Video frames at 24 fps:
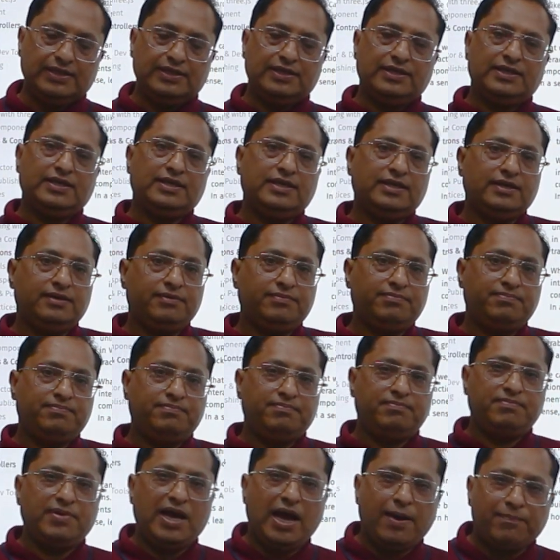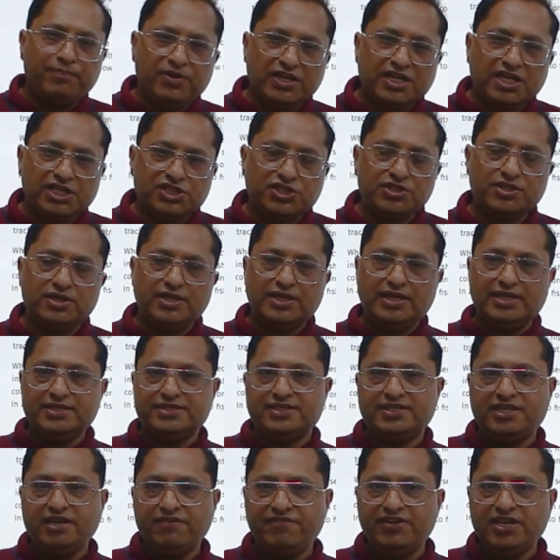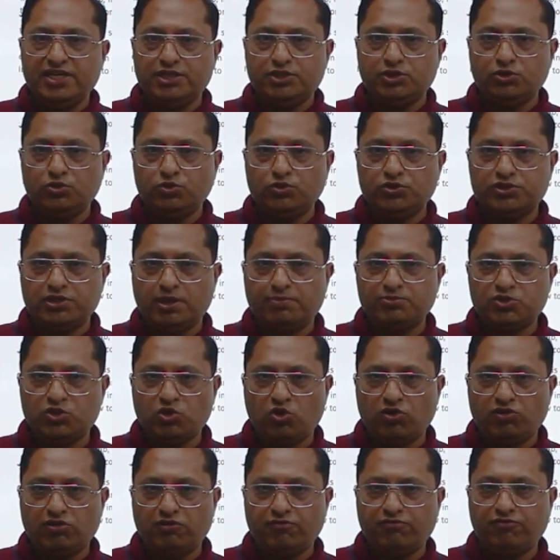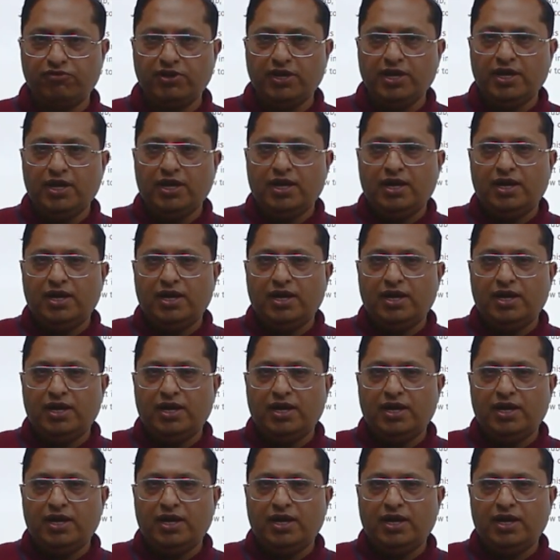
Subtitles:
application is giving you some sort of